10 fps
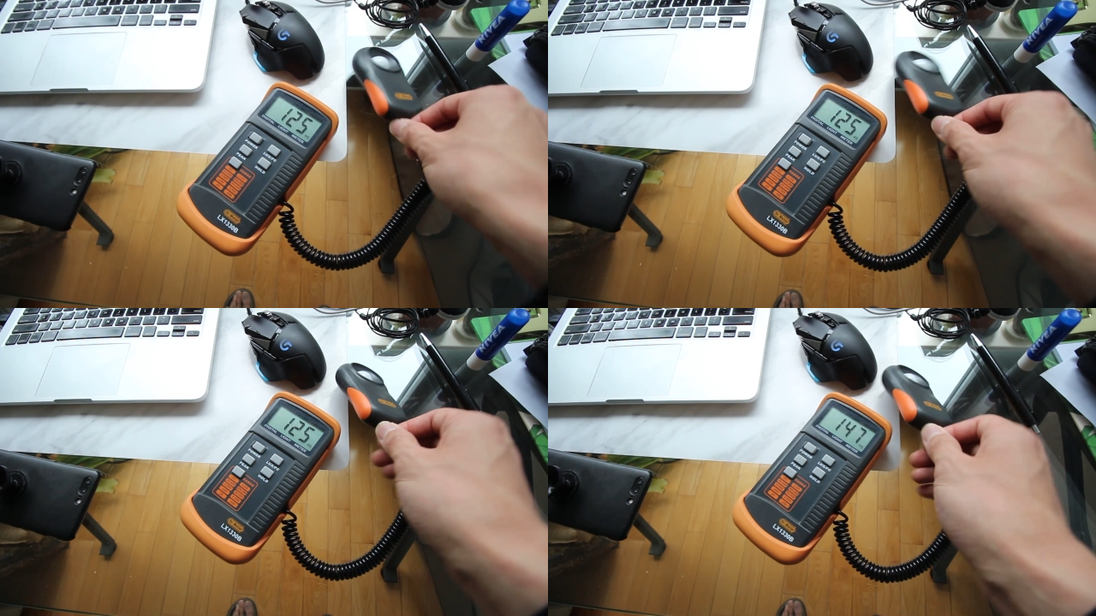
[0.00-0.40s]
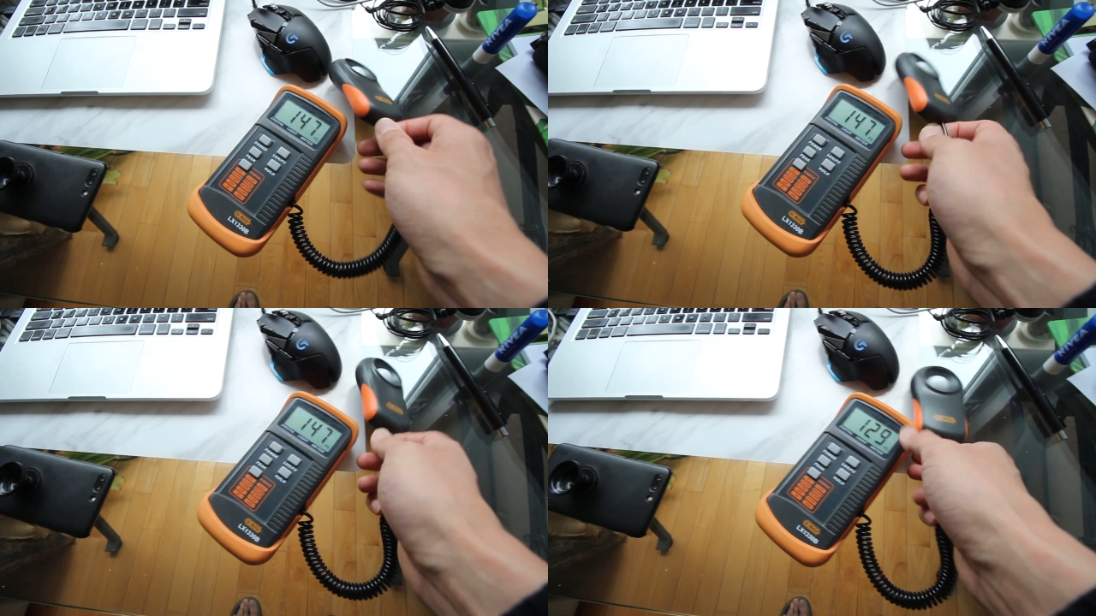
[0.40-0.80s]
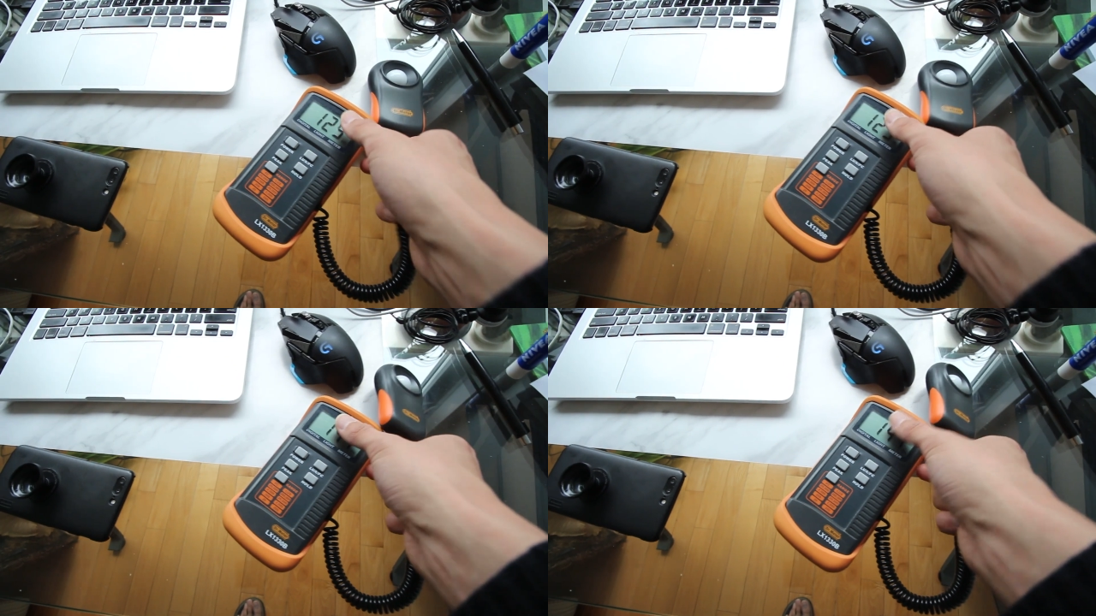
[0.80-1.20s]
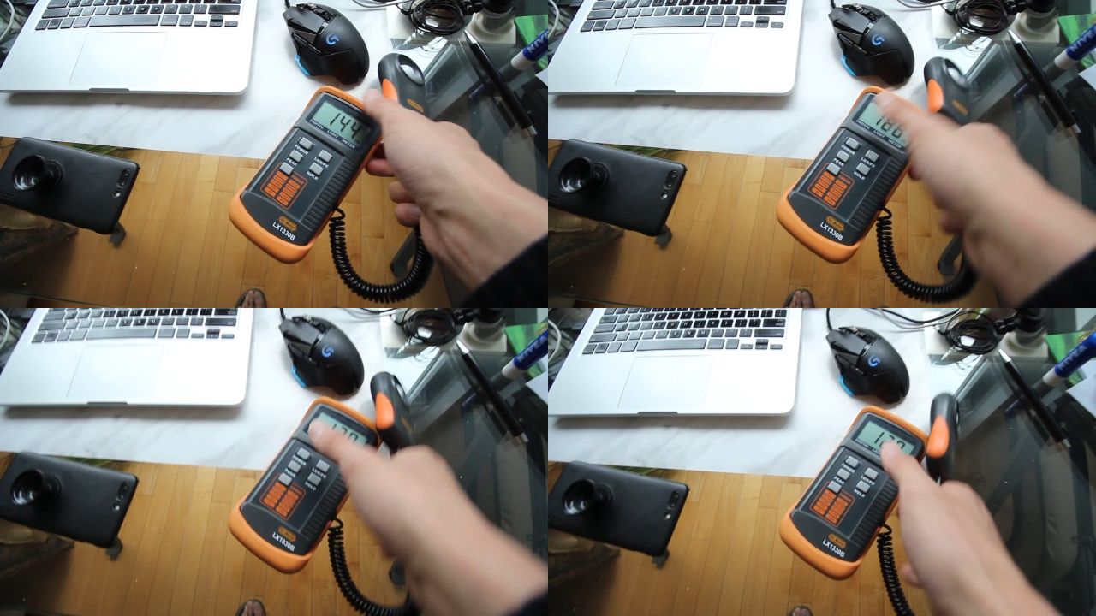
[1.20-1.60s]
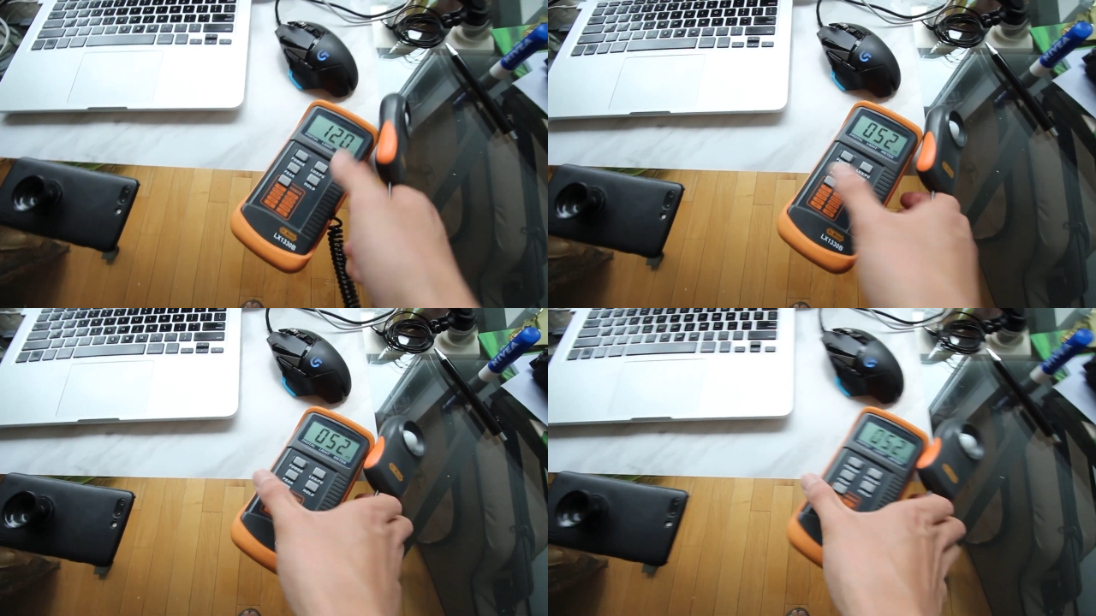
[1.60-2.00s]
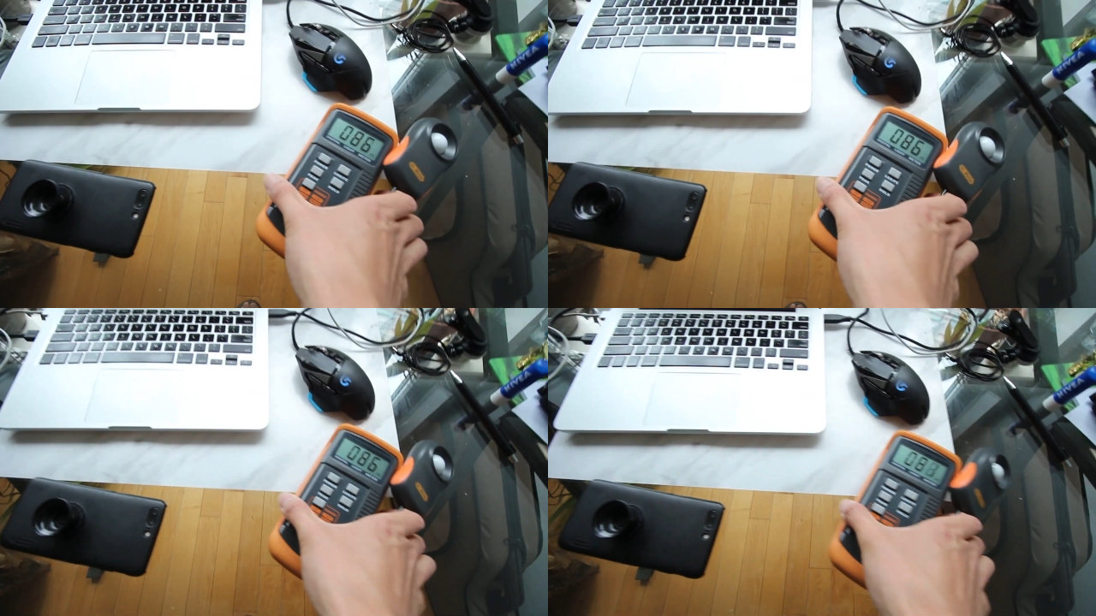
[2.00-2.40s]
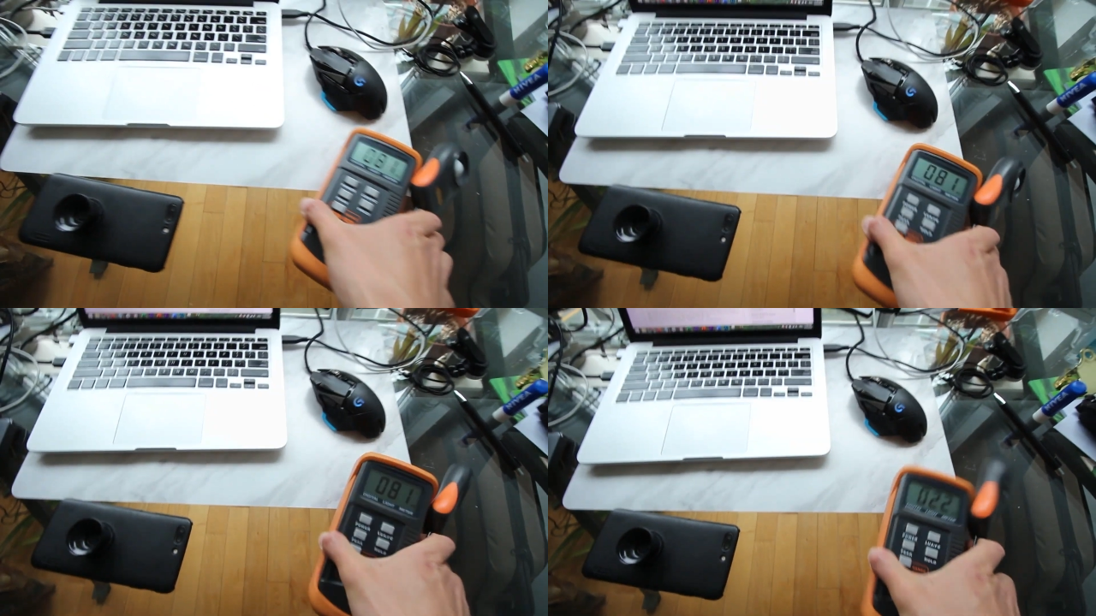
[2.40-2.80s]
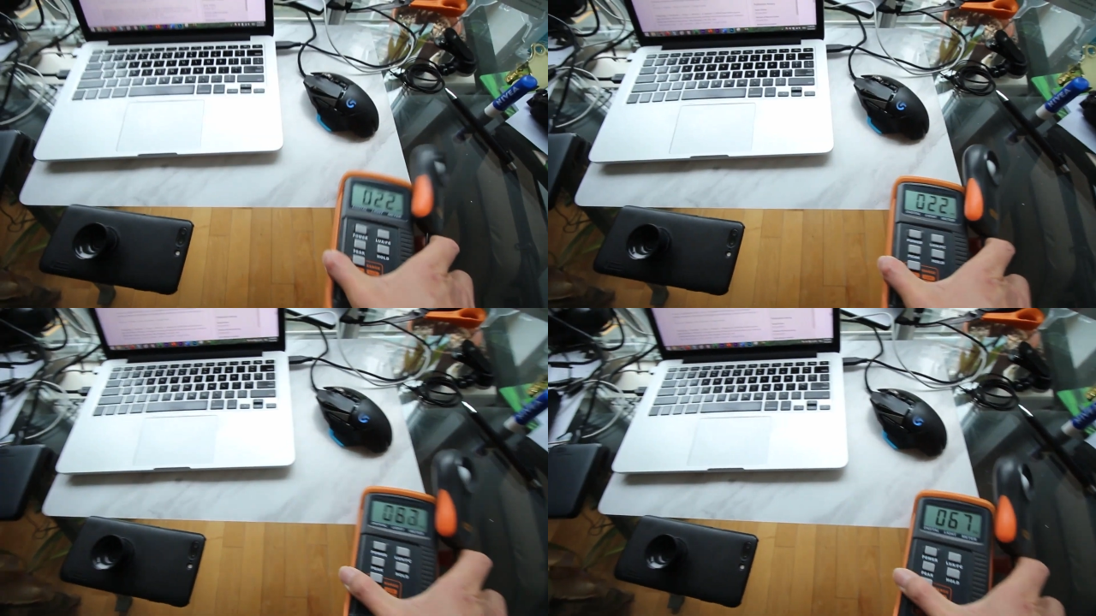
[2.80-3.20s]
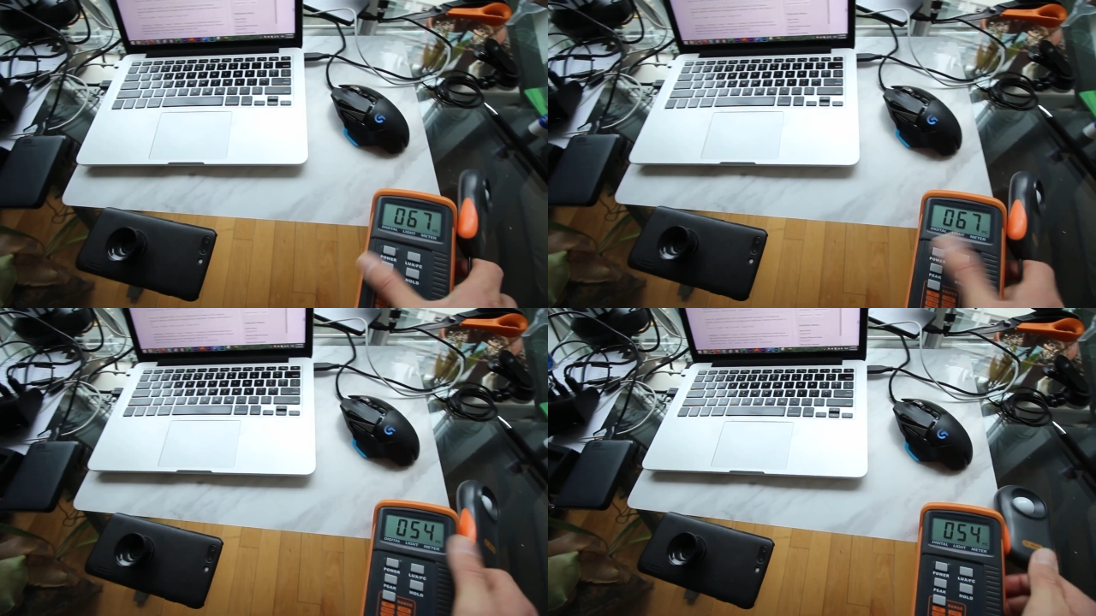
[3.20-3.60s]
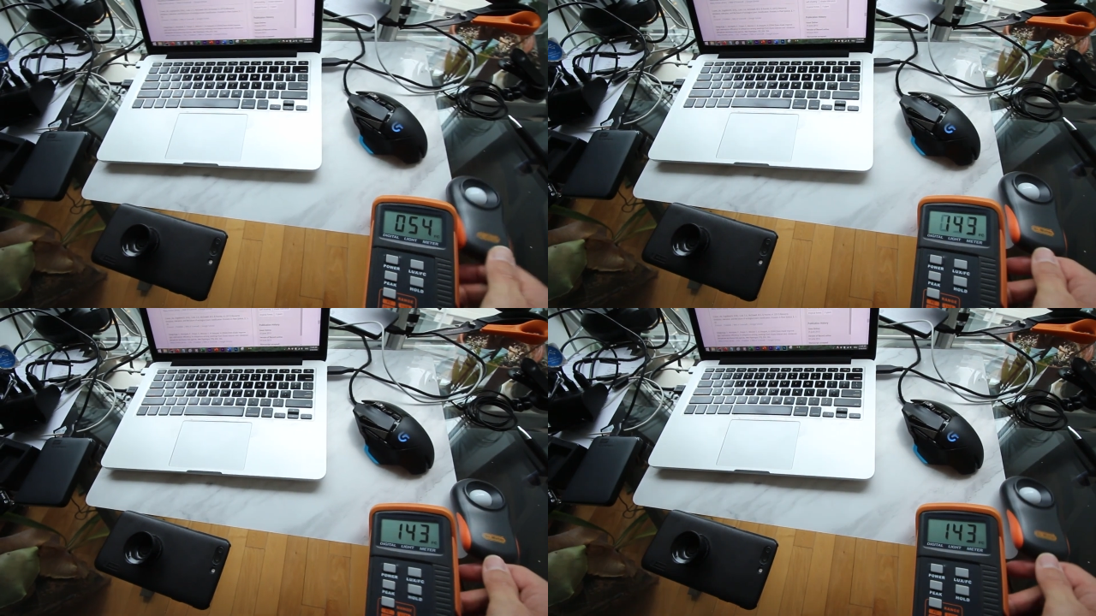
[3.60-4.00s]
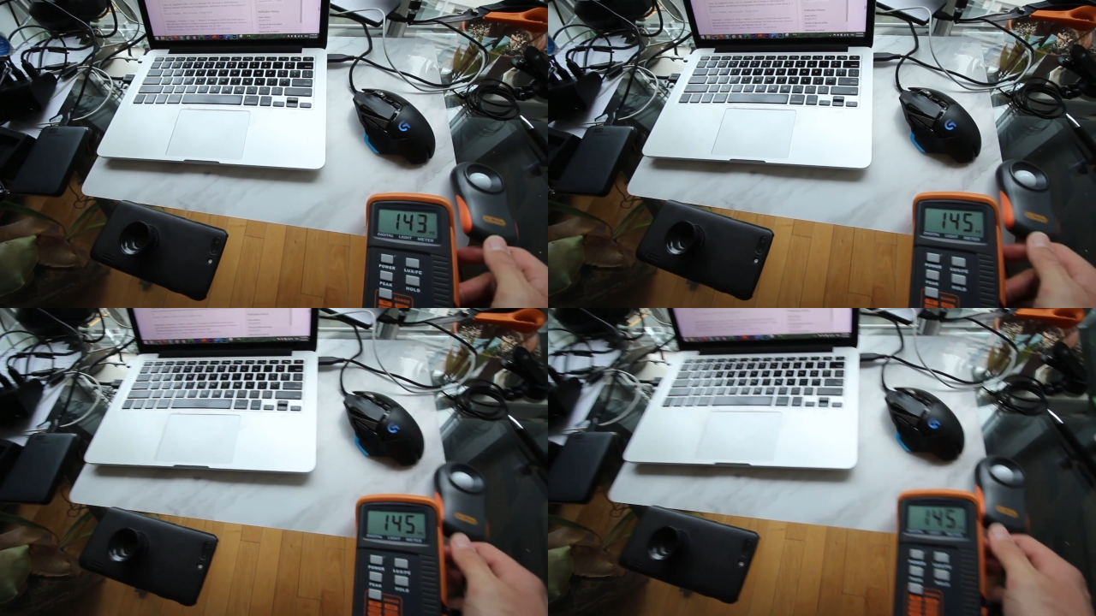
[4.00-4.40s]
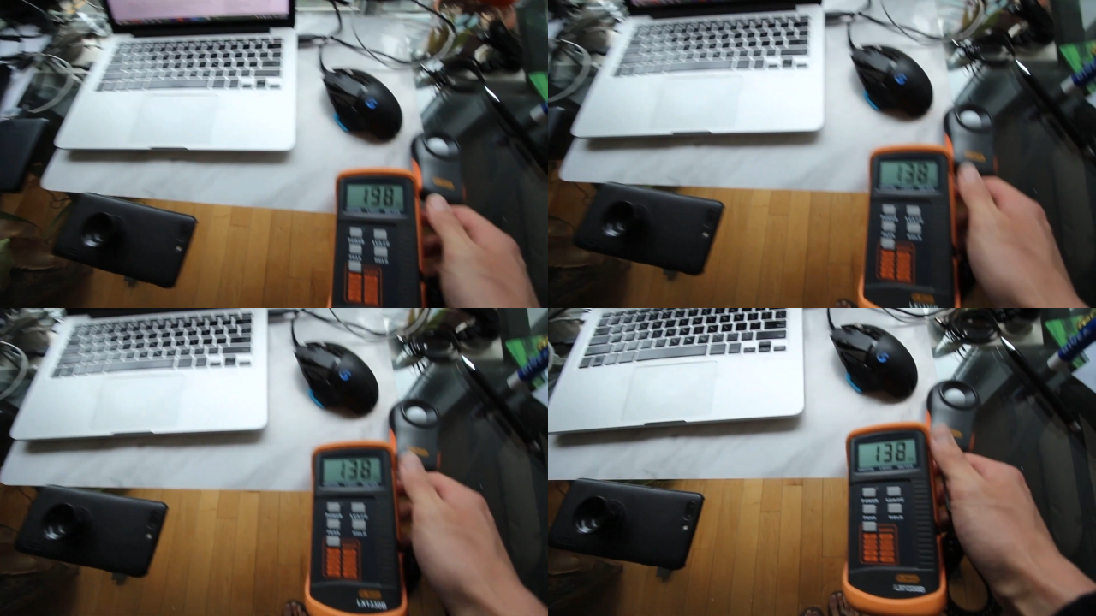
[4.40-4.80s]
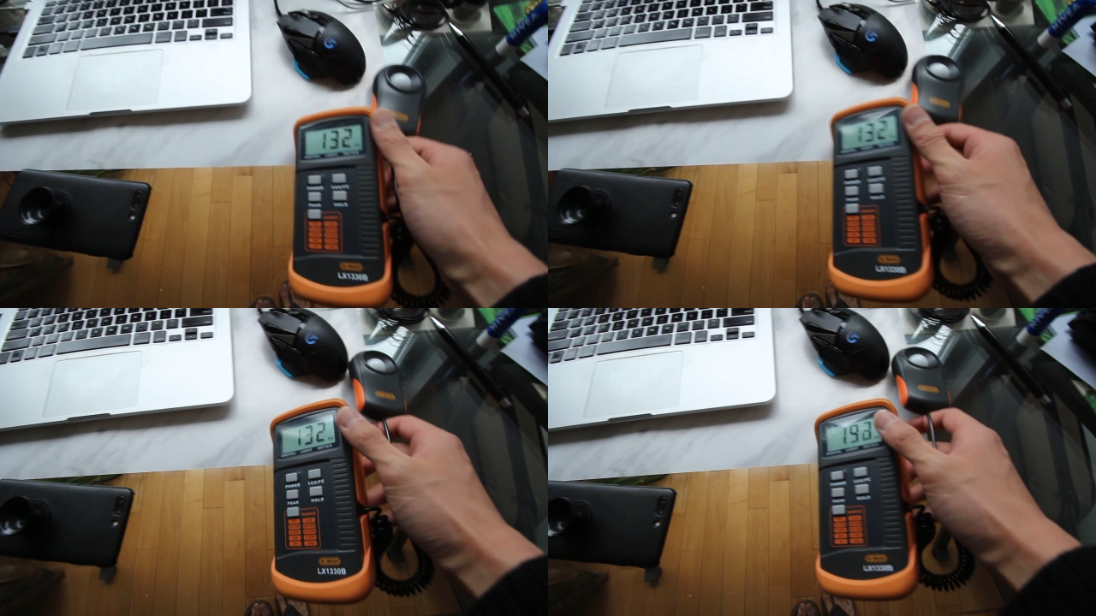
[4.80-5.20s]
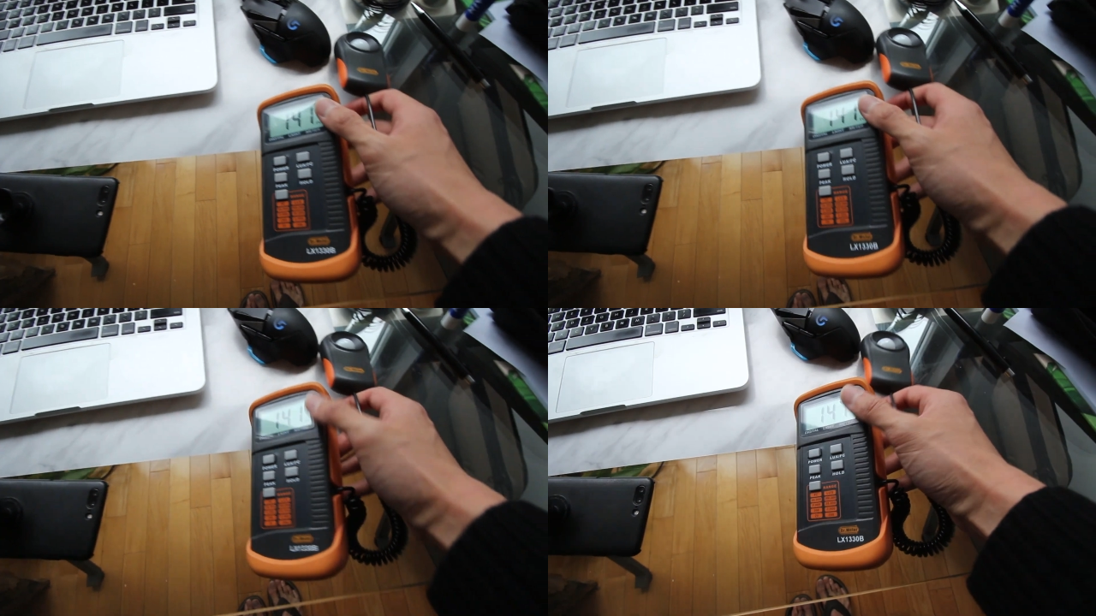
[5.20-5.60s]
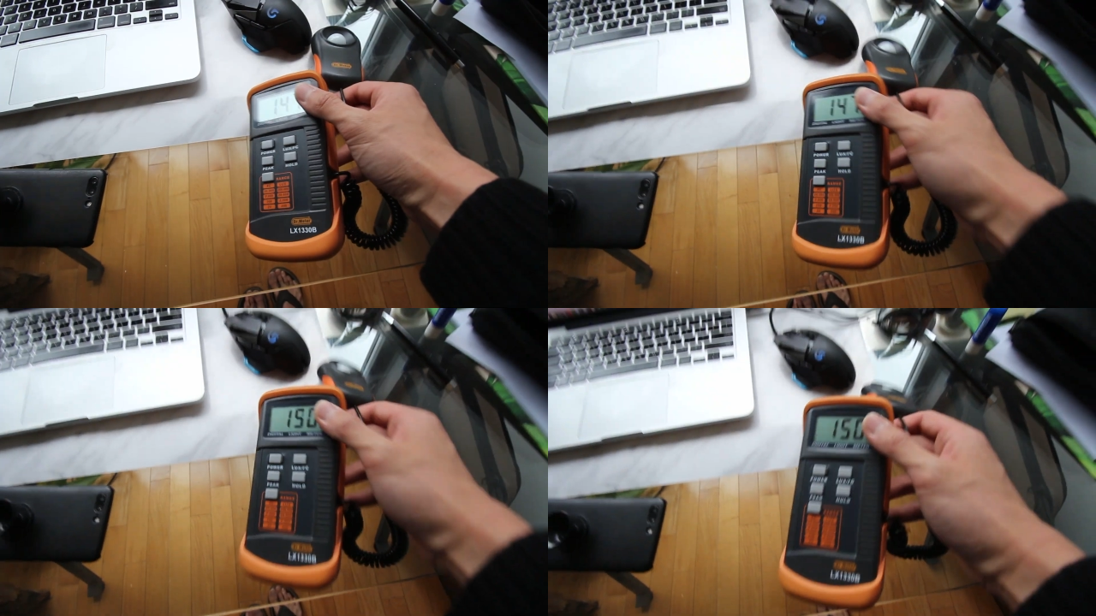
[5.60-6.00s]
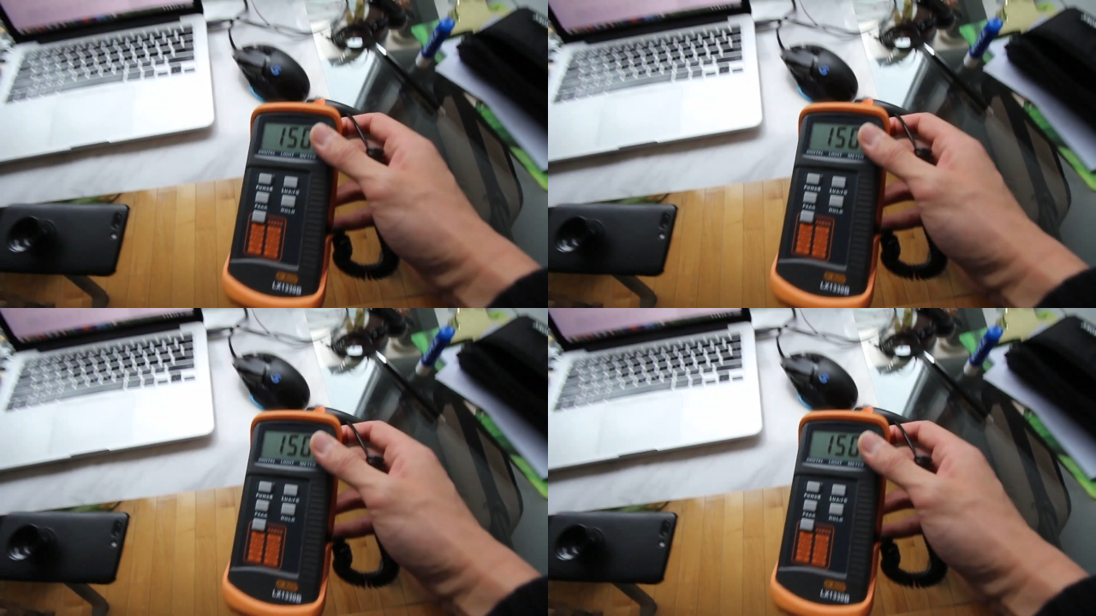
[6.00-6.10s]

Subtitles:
[unreadable: no face in view]